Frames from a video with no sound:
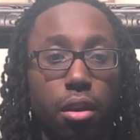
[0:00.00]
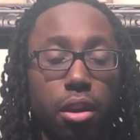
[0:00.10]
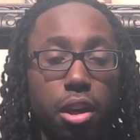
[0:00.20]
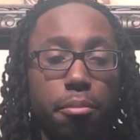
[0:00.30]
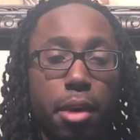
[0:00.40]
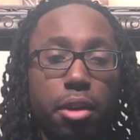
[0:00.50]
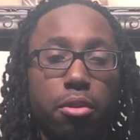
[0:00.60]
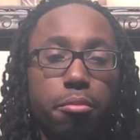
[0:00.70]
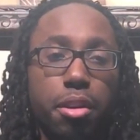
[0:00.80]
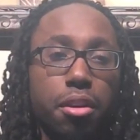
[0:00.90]
The
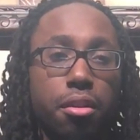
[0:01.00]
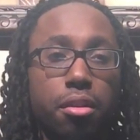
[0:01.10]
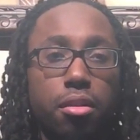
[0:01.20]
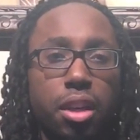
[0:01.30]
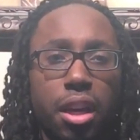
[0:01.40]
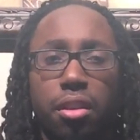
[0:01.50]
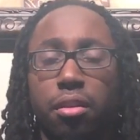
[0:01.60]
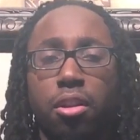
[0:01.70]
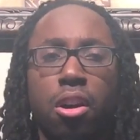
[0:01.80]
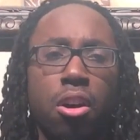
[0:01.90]
medical bills
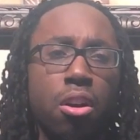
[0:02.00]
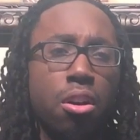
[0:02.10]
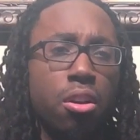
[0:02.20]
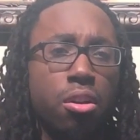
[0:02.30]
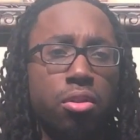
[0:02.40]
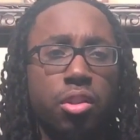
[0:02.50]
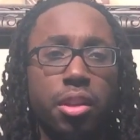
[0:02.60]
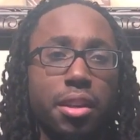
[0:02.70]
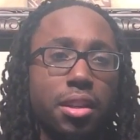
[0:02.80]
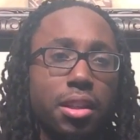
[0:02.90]
and calls,
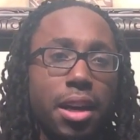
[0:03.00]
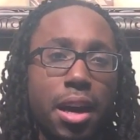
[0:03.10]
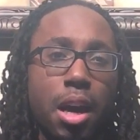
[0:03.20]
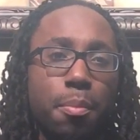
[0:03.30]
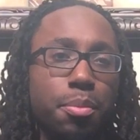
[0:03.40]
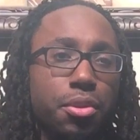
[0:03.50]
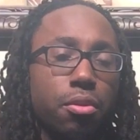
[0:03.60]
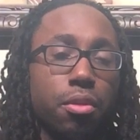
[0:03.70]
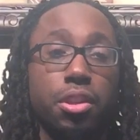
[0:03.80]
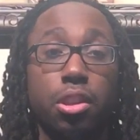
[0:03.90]
they stopped,
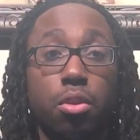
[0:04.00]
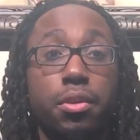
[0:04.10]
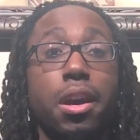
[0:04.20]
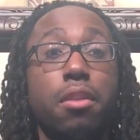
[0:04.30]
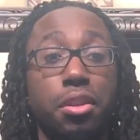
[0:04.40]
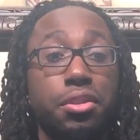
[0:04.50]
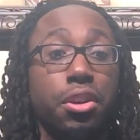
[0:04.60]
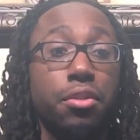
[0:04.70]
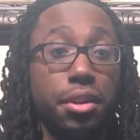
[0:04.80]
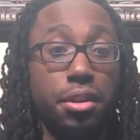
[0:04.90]
or they slowed down
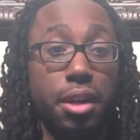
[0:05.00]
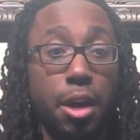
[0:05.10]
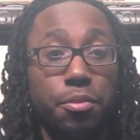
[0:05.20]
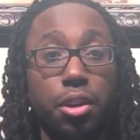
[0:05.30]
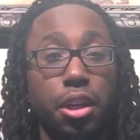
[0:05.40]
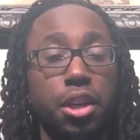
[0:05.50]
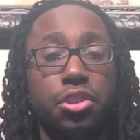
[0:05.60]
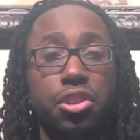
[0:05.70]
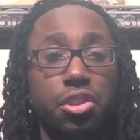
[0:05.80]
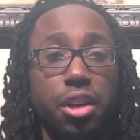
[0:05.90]
until they stopped. And I guess
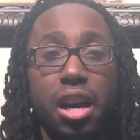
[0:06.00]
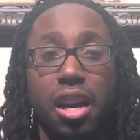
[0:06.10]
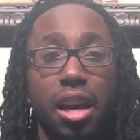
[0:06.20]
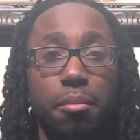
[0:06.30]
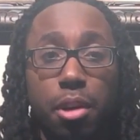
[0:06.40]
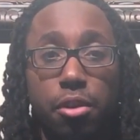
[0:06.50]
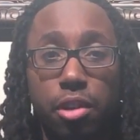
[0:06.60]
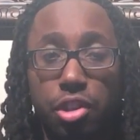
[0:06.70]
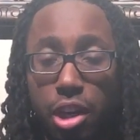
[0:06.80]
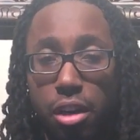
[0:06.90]
she just kind of like bitter
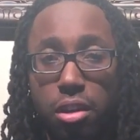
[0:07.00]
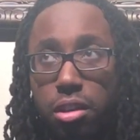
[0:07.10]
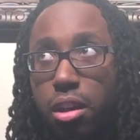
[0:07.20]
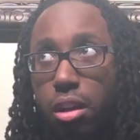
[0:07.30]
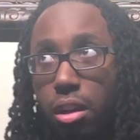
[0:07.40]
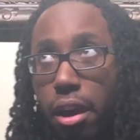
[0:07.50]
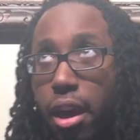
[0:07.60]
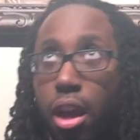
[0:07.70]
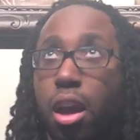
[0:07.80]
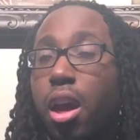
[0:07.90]
and jealous, thinking
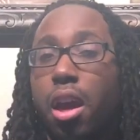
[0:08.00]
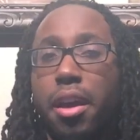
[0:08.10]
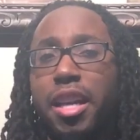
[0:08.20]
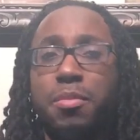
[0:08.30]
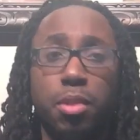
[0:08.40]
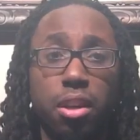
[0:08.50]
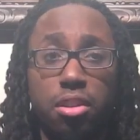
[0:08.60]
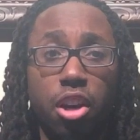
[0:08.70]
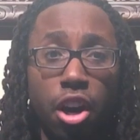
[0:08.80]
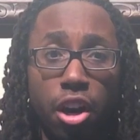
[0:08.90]
that it's
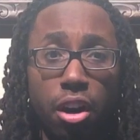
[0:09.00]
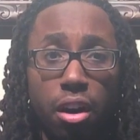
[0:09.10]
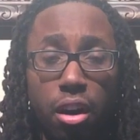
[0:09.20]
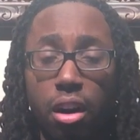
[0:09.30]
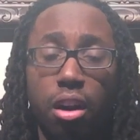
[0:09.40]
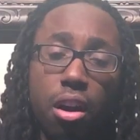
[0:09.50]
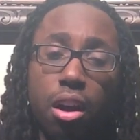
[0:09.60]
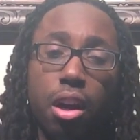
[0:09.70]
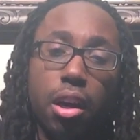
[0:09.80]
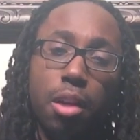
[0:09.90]
because of her.
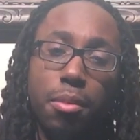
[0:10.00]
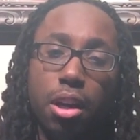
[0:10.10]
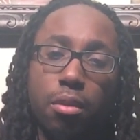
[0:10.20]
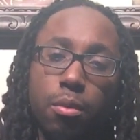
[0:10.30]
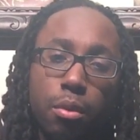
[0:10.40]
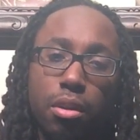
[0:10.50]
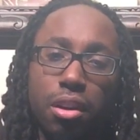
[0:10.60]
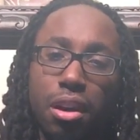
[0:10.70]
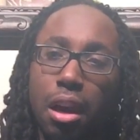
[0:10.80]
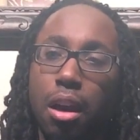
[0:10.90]
And I'm like,
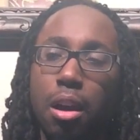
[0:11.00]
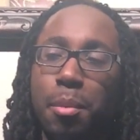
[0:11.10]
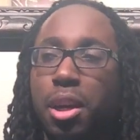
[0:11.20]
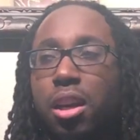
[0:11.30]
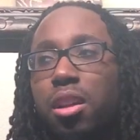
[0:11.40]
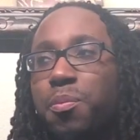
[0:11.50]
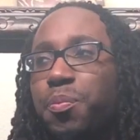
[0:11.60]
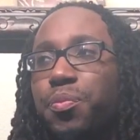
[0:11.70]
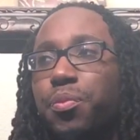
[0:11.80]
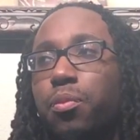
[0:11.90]
I mean,
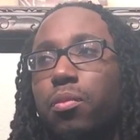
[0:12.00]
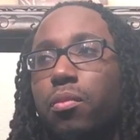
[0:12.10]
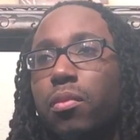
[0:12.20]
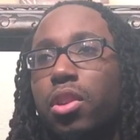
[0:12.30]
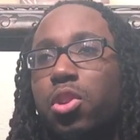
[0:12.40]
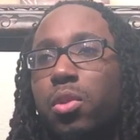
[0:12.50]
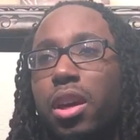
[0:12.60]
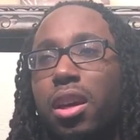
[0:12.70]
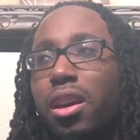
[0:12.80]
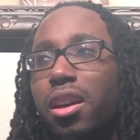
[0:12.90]
you
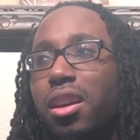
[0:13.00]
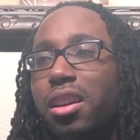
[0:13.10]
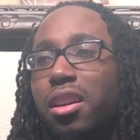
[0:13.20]
can't